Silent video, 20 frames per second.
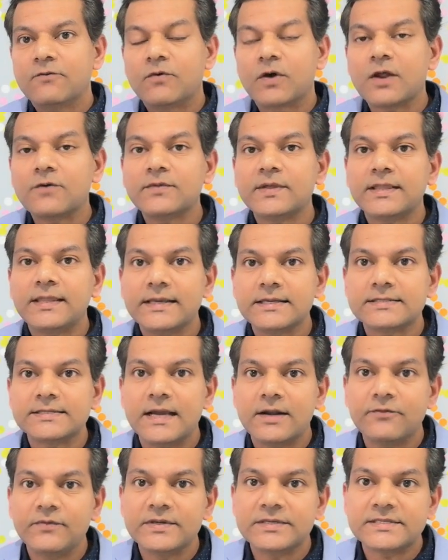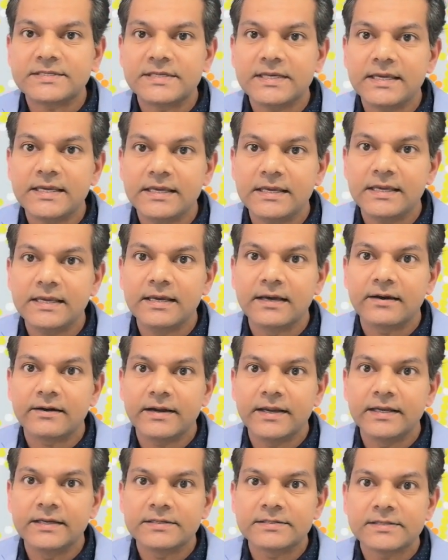one of the things that we see here
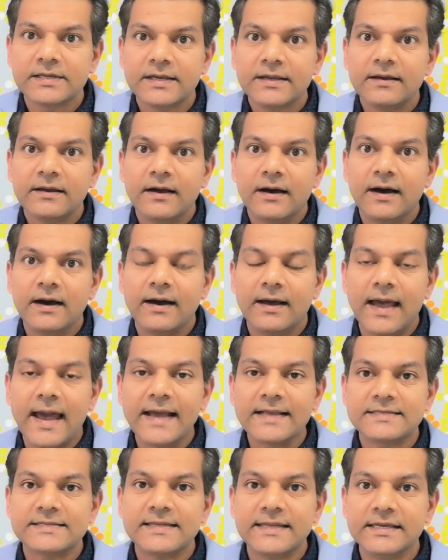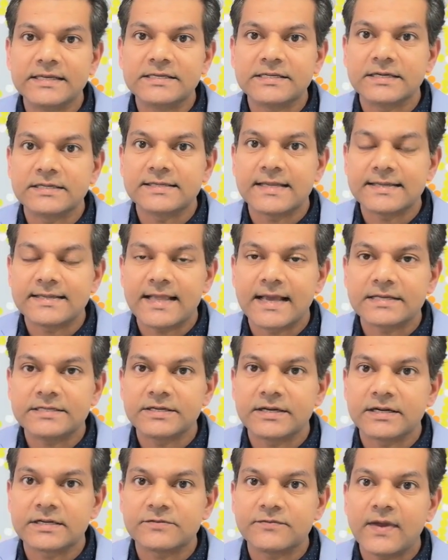is as teachers, as
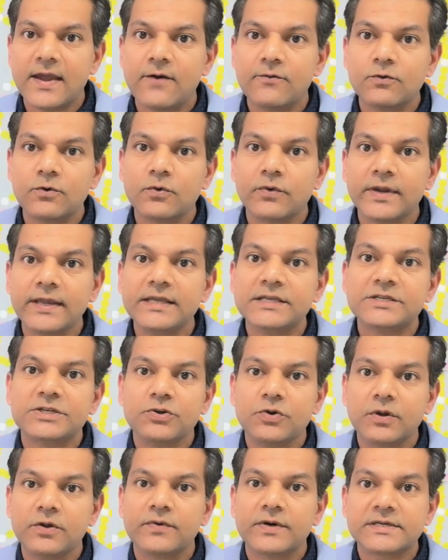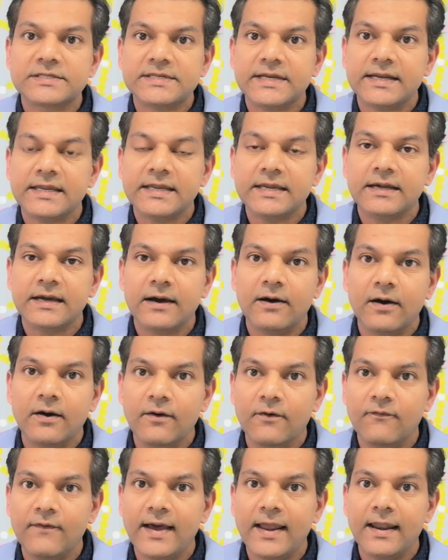lecturers, we have to reach university
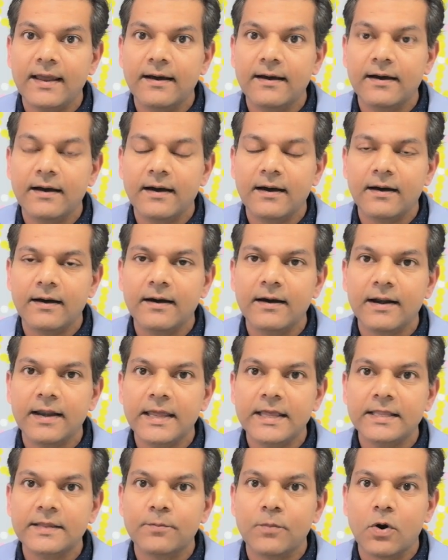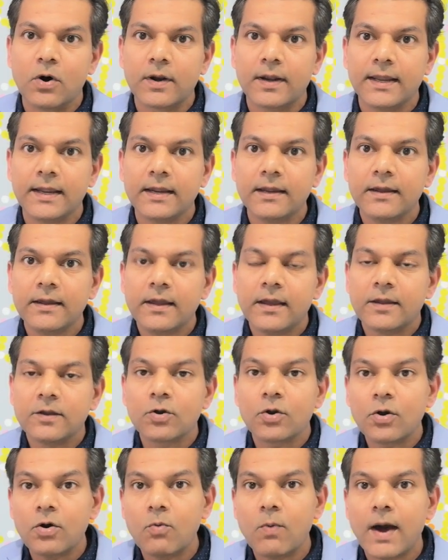early in the morning.
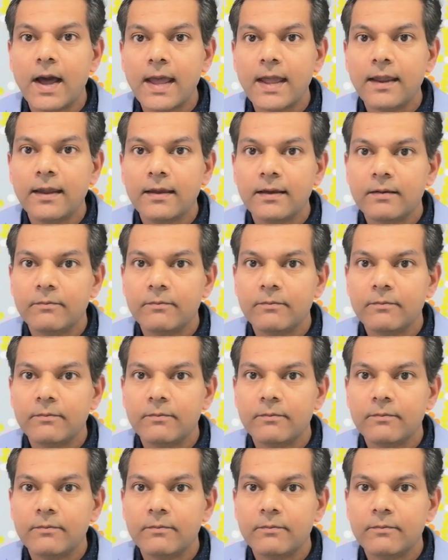You know why?